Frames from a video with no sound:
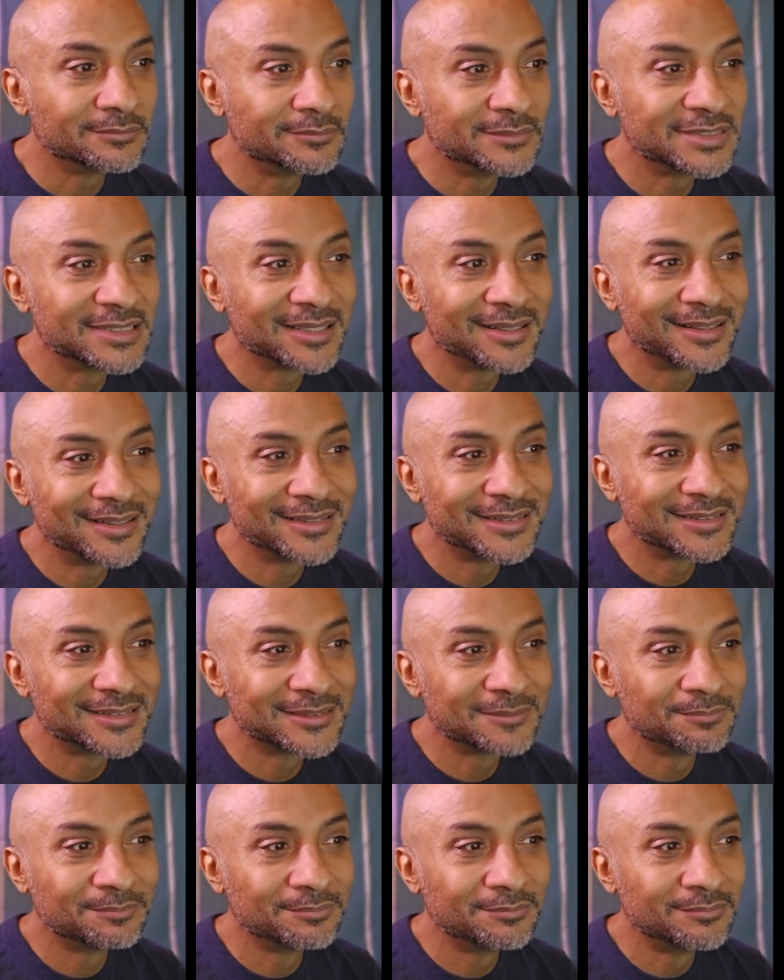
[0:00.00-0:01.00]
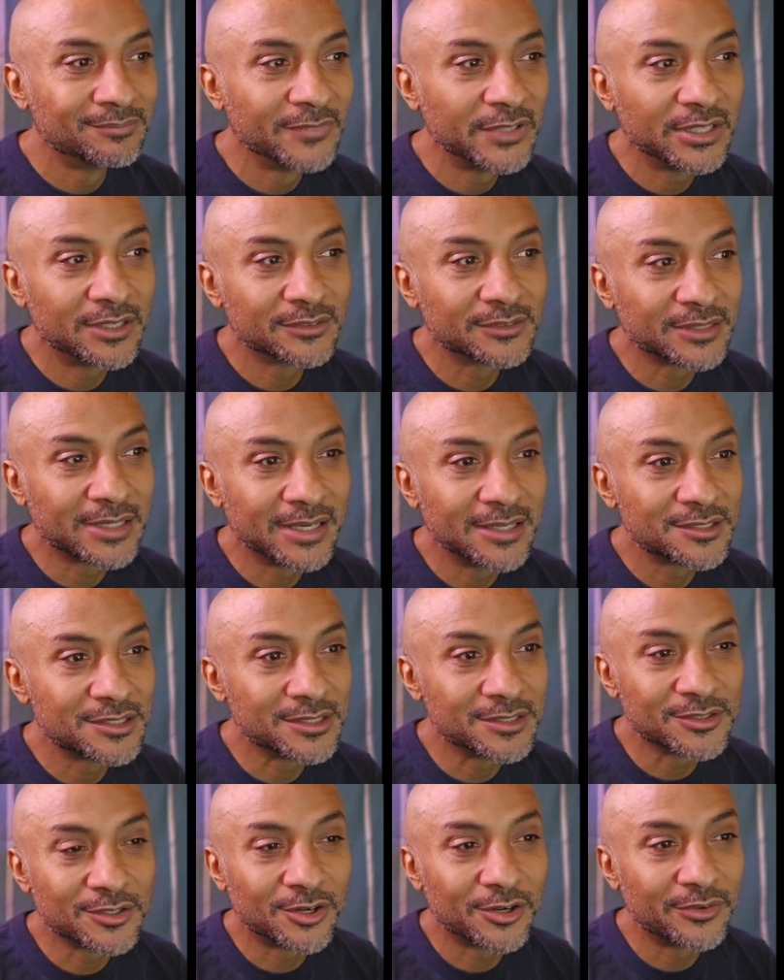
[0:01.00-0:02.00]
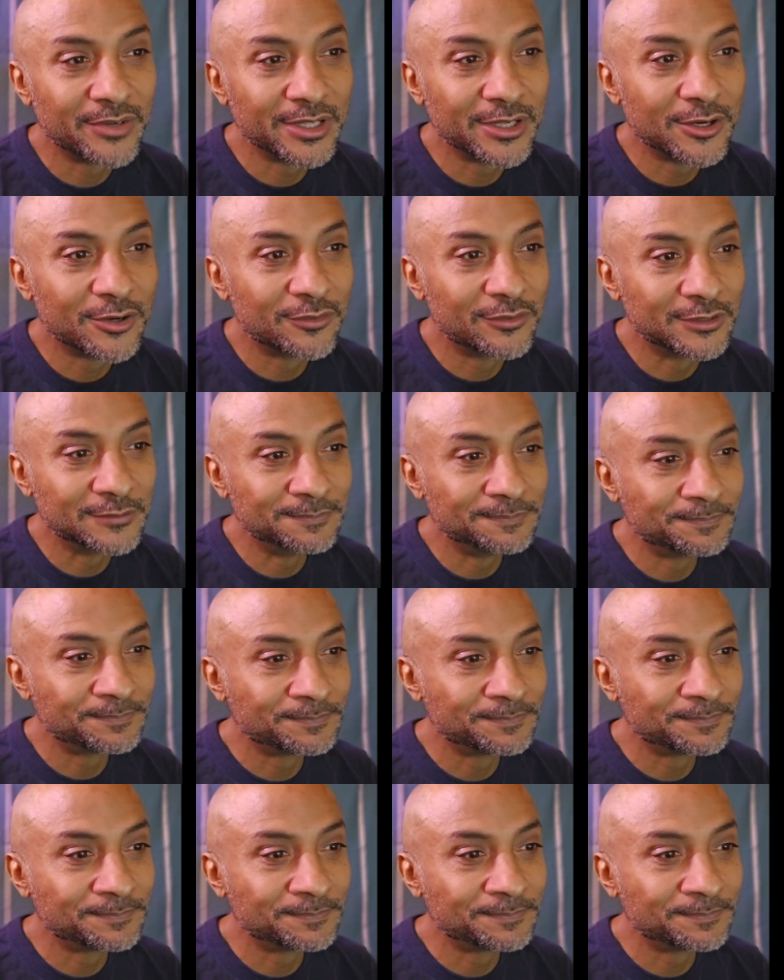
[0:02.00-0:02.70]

Besides, the altercation is already over.